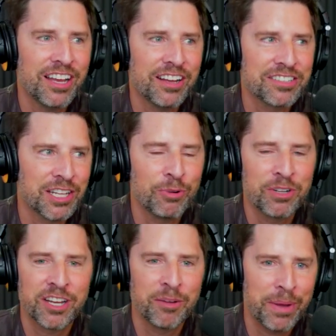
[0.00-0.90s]
because i don't want
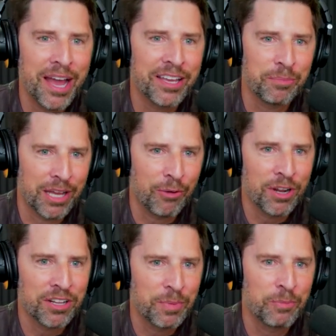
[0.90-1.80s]
it to come back at me i
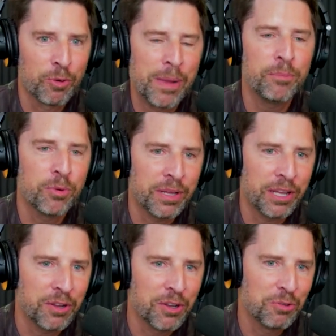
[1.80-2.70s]
want it to be, remember
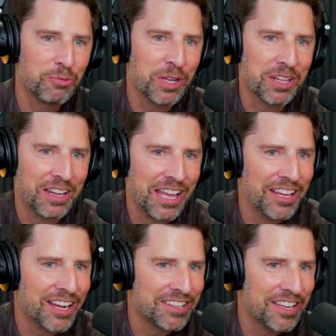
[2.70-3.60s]
me when
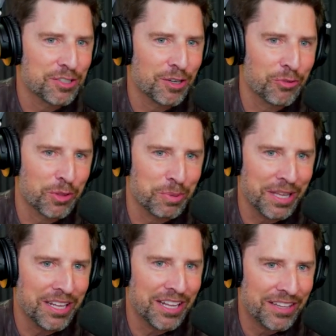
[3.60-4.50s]
AI takes over the
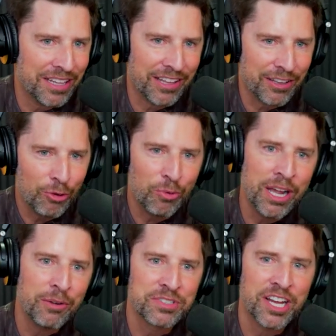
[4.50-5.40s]
planet that like, oh,
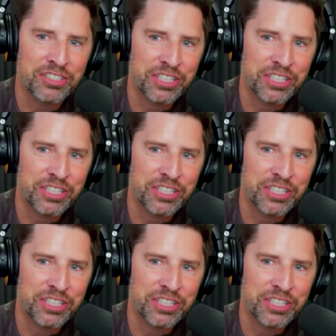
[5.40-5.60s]
Ryan was actually